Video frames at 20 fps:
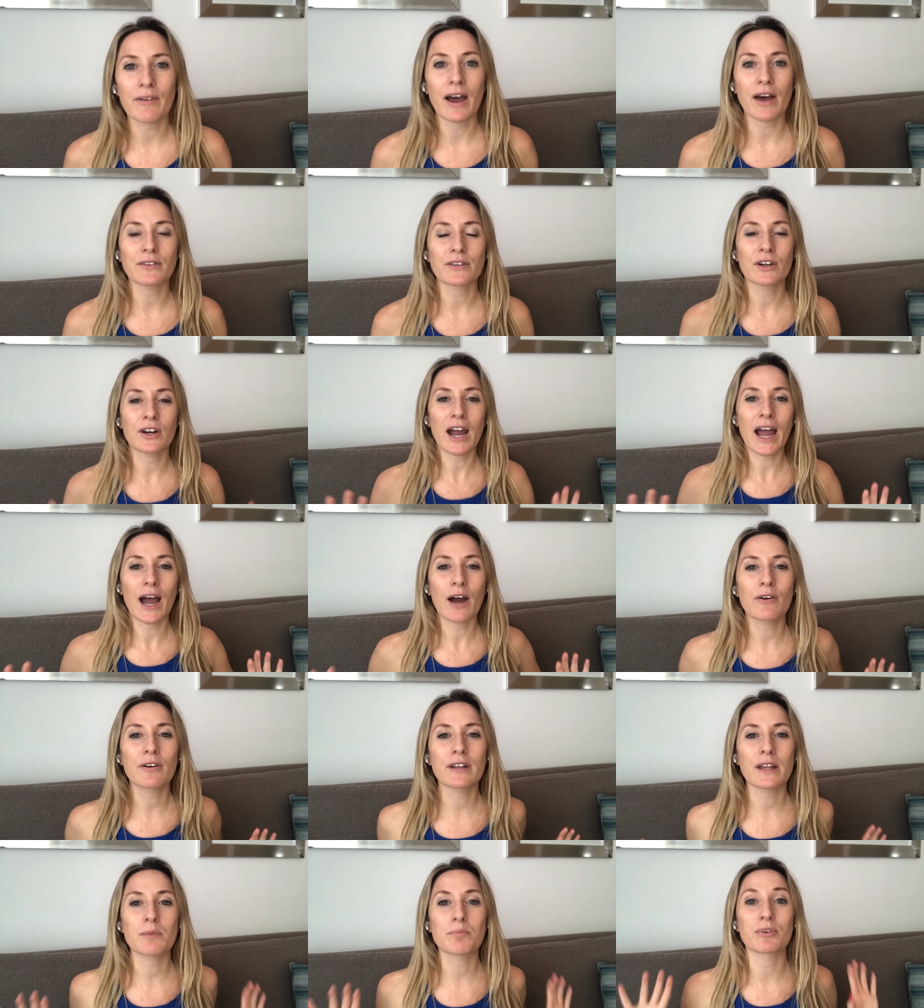out there how
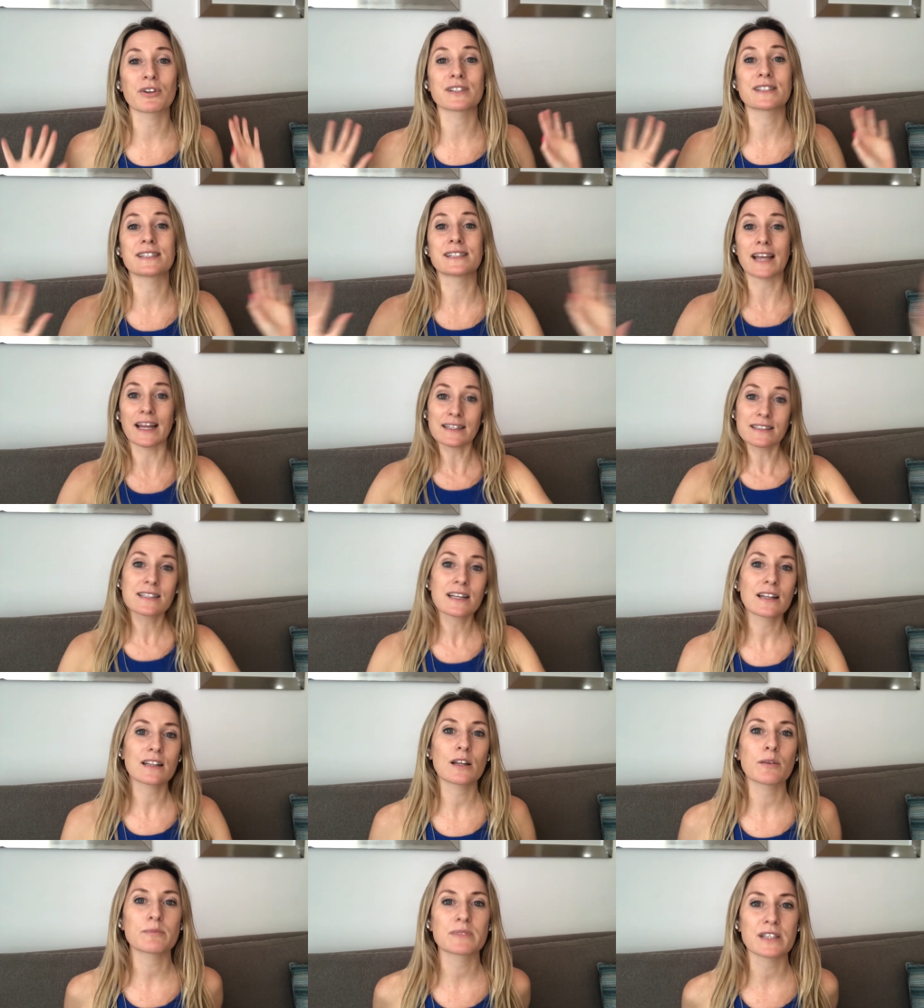are they
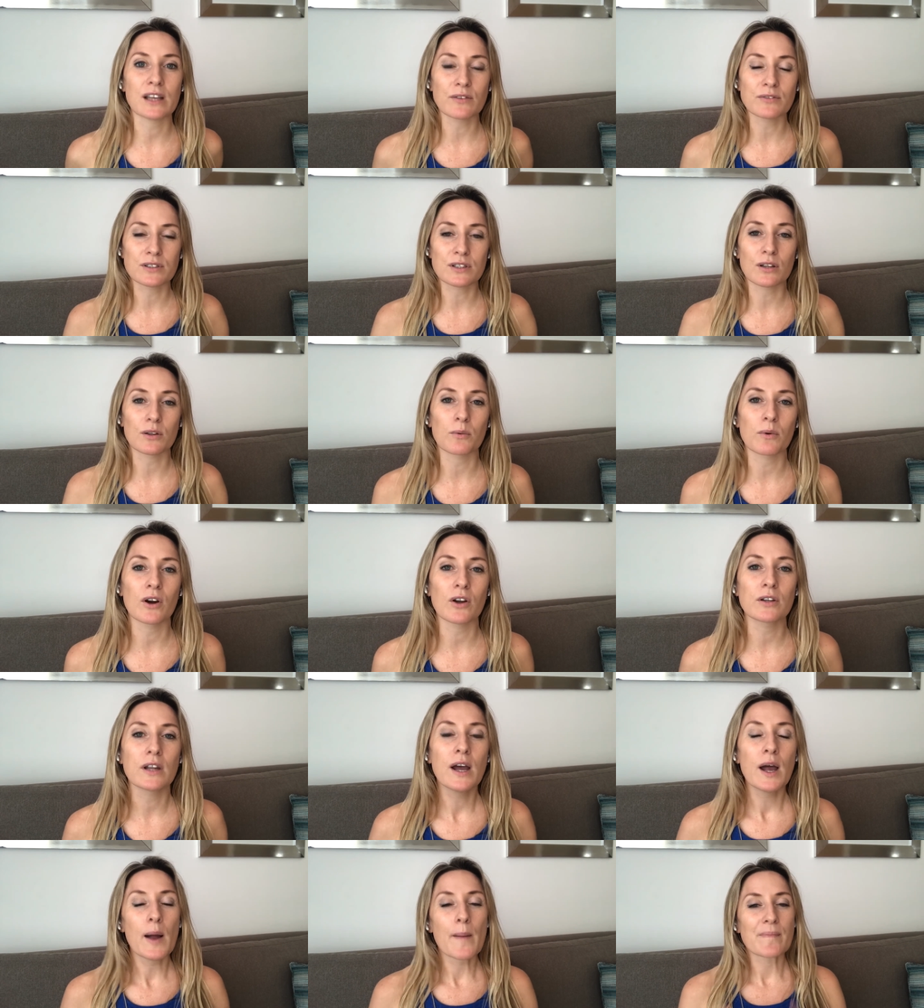presenting themselves to the world